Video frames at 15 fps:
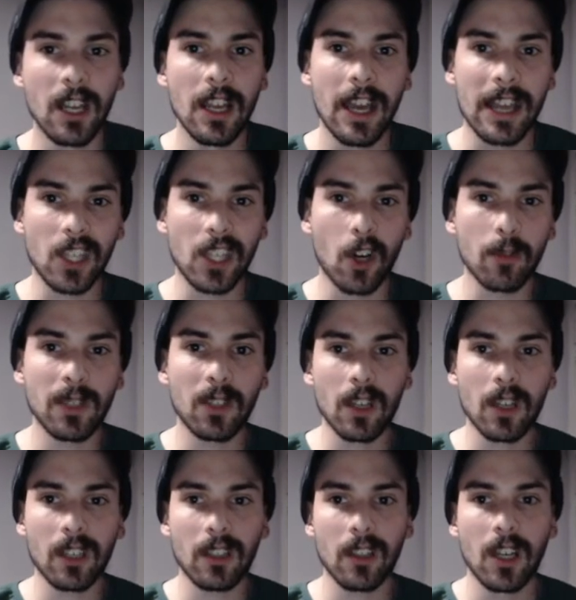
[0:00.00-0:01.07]
as he'll be
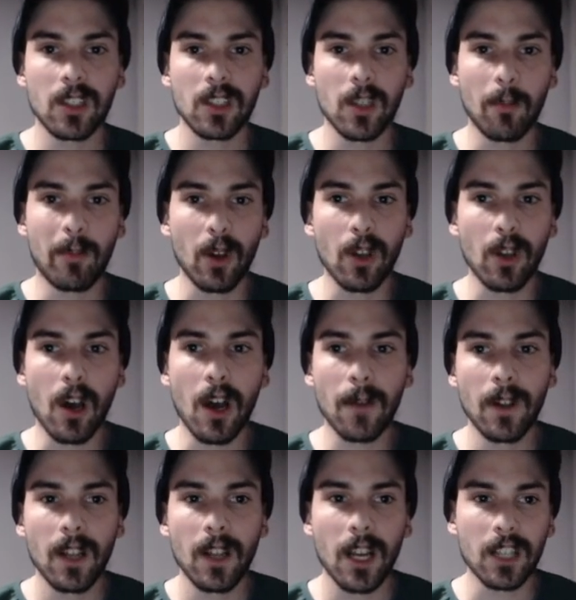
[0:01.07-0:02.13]
looking to build off
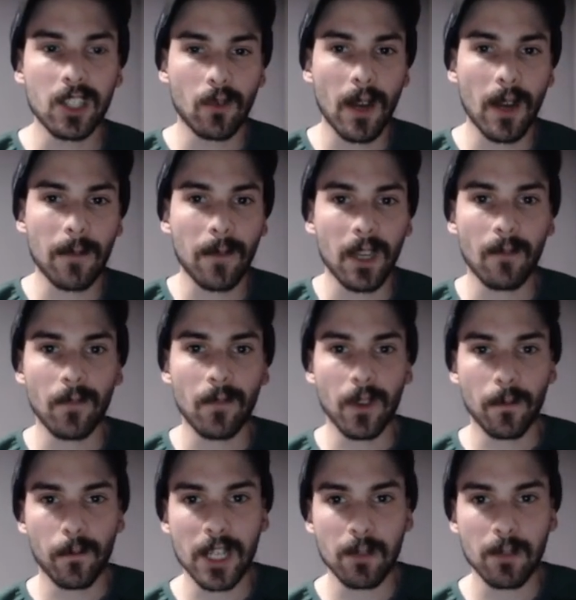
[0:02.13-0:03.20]
a terrific
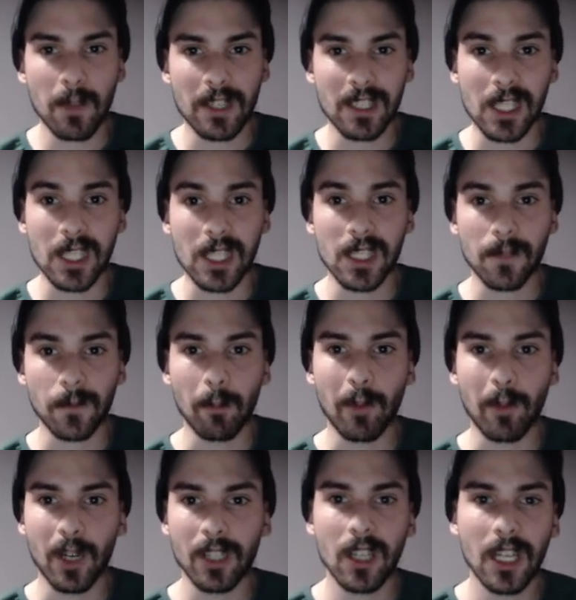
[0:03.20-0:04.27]
freshman season for
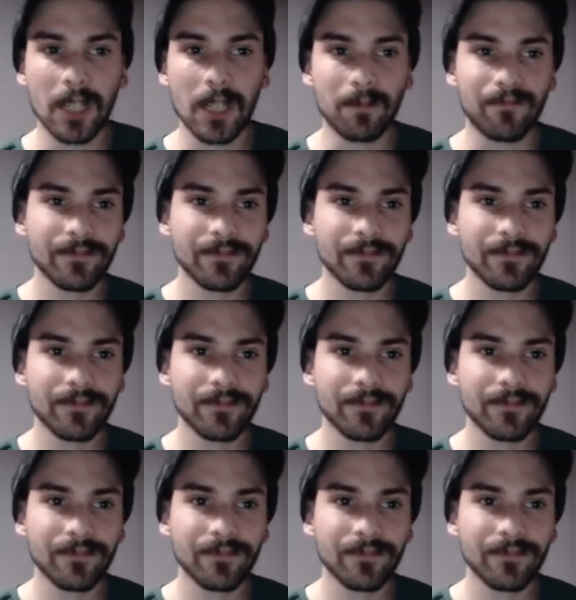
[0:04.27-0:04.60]
Bouknight.